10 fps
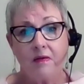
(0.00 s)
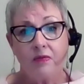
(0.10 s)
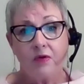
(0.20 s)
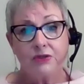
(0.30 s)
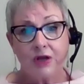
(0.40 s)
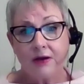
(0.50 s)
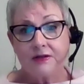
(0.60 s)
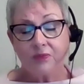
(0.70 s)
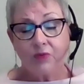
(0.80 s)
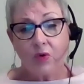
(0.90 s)
Those
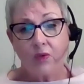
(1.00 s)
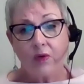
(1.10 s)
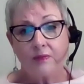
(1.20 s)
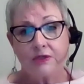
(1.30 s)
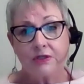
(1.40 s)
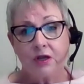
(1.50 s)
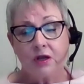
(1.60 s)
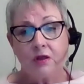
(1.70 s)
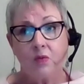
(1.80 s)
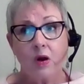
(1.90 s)
kinds of programs.
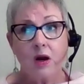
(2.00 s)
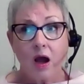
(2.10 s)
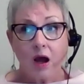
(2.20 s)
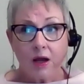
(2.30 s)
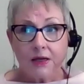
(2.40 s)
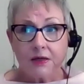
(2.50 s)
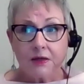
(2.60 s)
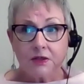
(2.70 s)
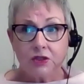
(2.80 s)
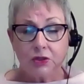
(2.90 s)
The one
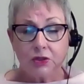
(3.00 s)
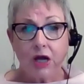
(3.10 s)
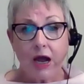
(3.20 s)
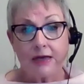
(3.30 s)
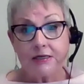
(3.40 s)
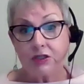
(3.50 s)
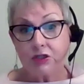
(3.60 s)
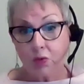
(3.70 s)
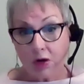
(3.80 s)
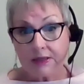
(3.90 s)
I took, I did
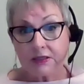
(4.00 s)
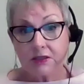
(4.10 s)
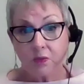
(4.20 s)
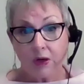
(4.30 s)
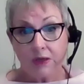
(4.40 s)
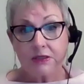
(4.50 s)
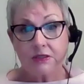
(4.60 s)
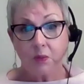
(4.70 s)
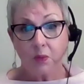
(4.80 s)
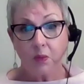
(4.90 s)
twice,
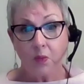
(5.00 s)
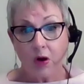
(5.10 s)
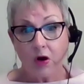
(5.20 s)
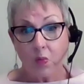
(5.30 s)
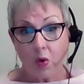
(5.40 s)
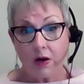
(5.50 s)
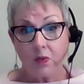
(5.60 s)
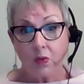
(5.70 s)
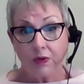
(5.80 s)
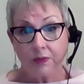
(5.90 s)
once
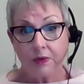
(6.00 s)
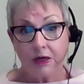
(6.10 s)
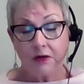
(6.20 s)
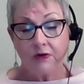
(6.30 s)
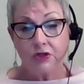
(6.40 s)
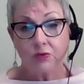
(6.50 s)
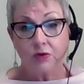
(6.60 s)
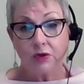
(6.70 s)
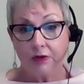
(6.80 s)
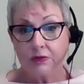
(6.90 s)
one-on-one with an
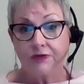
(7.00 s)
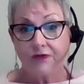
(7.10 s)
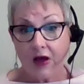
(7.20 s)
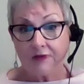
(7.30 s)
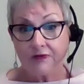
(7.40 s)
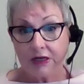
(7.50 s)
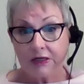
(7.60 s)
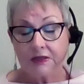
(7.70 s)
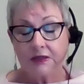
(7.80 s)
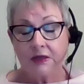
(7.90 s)
individual, and it was 5
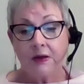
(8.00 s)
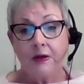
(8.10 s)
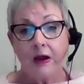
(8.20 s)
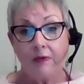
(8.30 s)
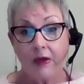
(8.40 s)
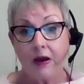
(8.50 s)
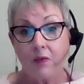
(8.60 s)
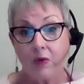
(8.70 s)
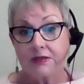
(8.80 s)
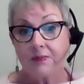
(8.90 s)
days. And then
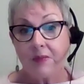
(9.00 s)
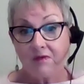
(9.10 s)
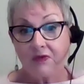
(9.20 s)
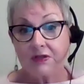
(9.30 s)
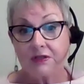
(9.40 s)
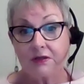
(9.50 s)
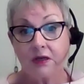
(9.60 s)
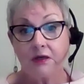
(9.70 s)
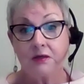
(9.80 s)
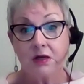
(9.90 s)
I went to Memphis
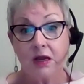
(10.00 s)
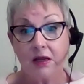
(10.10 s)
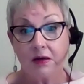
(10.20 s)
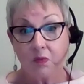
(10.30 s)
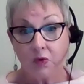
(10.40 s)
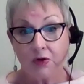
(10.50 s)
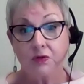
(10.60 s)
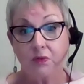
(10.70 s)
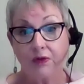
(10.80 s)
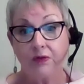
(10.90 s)
and
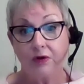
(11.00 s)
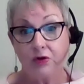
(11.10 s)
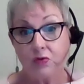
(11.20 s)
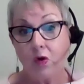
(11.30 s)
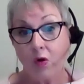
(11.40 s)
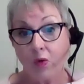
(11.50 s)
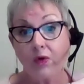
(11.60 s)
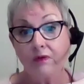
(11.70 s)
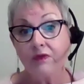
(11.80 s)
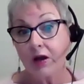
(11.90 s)
worked with the new
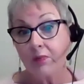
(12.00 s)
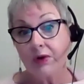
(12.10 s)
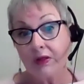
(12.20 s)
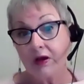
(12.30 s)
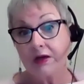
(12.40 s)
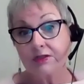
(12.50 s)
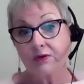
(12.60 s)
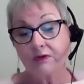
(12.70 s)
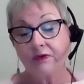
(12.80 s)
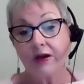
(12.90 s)
owner of the company that I
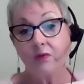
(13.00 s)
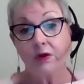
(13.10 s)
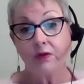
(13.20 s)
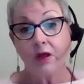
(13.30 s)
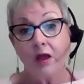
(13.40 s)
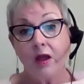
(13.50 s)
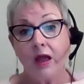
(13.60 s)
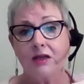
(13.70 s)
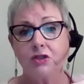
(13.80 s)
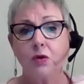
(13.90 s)
certified with
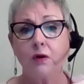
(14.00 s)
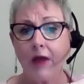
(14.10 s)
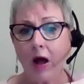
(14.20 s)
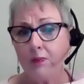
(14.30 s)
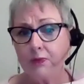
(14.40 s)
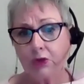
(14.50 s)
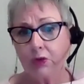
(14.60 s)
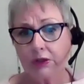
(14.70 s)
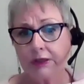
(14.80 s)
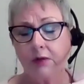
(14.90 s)
and sort of helped
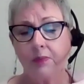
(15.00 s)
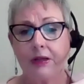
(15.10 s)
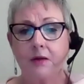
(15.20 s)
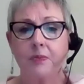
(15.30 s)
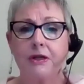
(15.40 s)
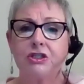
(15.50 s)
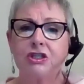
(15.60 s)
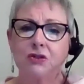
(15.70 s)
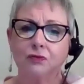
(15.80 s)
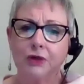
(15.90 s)
her a little bit, but
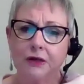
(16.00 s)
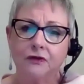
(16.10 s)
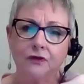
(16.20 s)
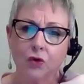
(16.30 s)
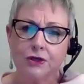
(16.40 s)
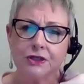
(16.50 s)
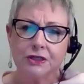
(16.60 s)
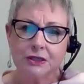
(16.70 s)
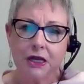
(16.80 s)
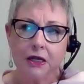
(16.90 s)
just reinforced
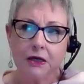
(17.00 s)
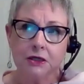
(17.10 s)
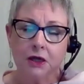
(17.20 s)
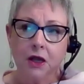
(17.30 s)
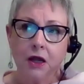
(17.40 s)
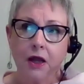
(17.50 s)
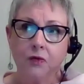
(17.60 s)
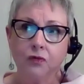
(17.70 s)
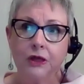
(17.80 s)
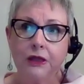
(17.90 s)
and
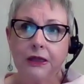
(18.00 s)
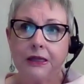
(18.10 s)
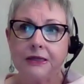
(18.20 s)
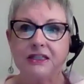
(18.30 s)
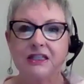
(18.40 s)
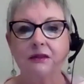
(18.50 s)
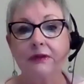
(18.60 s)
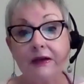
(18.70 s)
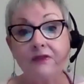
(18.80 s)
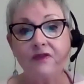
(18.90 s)
really
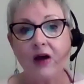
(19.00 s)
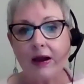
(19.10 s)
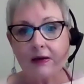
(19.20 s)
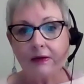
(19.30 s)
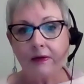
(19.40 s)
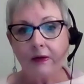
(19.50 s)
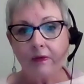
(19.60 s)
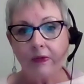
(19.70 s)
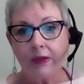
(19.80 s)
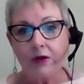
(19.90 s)
solidified
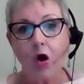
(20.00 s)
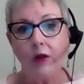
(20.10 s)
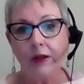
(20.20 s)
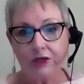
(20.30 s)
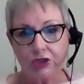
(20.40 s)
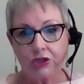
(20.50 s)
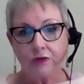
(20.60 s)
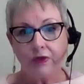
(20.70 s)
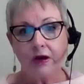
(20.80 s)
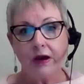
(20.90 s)
the knowledge
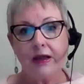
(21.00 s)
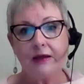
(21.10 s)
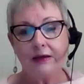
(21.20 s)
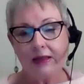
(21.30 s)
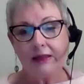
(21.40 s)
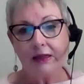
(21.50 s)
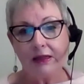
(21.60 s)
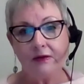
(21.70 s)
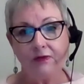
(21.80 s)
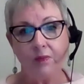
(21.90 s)
that I had
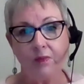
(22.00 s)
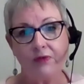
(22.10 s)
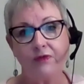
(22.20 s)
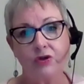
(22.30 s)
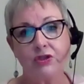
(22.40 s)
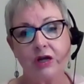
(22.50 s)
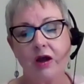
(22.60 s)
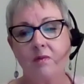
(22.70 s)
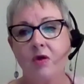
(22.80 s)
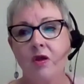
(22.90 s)
gleaned from the first
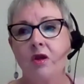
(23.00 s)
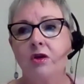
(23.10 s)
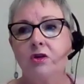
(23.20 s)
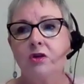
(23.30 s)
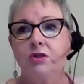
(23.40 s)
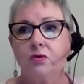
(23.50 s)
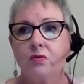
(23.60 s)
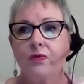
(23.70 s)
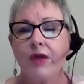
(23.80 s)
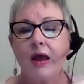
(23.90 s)
time.
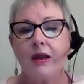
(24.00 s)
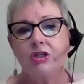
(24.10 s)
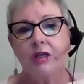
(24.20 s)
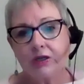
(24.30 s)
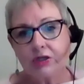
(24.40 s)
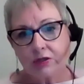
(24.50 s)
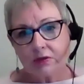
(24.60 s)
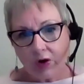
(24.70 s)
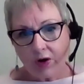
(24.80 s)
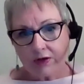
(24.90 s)
So that
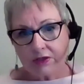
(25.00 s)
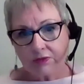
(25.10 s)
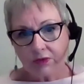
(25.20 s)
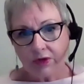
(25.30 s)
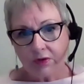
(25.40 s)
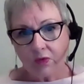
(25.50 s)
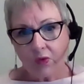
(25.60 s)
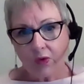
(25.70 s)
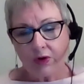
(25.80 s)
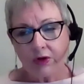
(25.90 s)
education part is really
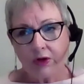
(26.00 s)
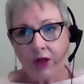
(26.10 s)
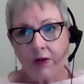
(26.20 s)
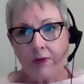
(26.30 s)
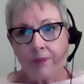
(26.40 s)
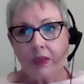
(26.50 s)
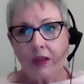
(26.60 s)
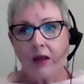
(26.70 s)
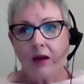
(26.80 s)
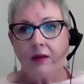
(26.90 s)
important.
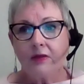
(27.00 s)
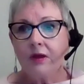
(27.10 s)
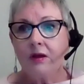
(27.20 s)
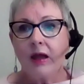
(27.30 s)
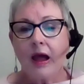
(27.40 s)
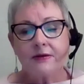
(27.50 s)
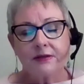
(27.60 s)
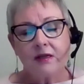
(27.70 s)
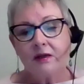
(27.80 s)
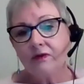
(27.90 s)
And I think
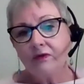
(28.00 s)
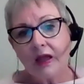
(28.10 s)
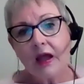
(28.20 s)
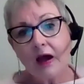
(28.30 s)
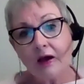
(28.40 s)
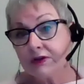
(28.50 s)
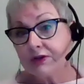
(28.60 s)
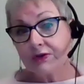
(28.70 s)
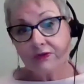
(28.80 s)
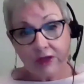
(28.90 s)
asking if they have a
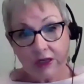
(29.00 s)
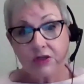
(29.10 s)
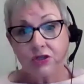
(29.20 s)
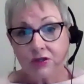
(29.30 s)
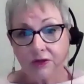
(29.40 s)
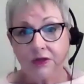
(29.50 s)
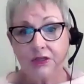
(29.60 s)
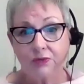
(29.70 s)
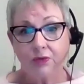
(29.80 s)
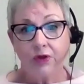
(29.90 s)
certification
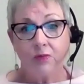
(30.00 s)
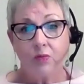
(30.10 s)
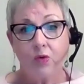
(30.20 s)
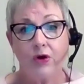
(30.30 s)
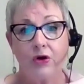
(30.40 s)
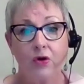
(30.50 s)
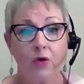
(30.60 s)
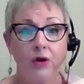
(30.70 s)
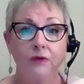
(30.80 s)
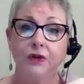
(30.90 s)
is really important,
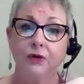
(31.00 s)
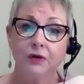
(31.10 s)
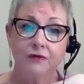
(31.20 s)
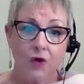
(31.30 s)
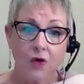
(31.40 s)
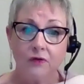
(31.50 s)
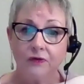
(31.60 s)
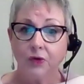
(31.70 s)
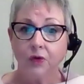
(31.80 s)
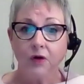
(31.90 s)
or if they're
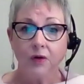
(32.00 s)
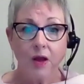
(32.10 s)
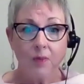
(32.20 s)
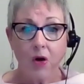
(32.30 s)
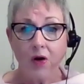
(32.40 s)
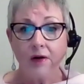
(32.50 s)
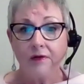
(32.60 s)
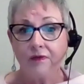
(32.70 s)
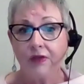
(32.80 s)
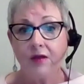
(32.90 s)
involved or a part
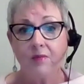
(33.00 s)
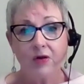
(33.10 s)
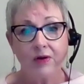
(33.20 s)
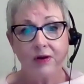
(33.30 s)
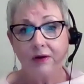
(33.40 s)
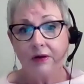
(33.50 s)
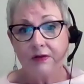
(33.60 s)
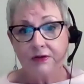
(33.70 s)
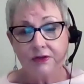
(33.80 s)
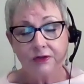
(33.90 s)
of the American
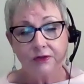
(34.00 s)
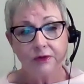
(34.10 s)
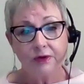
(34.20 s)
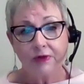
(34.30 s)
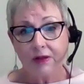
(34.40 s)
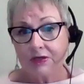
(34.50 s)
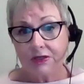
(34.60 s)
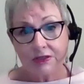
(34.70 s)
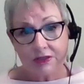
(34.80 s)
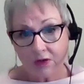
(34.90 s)
Institute of
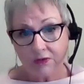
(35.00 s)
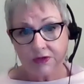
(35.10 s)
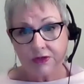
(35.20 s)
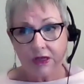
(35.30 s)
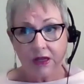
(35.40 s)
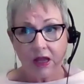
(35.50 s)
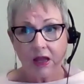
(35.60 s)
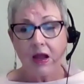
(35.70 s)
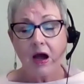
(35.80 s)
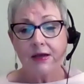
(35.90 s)
Image Consultants, the
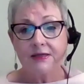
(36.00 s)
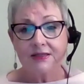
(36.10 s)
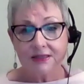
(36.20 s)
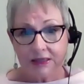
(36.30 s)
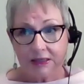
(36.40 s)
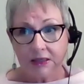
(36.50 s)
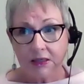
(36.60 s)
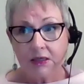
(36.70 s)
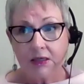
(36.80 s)
AICI.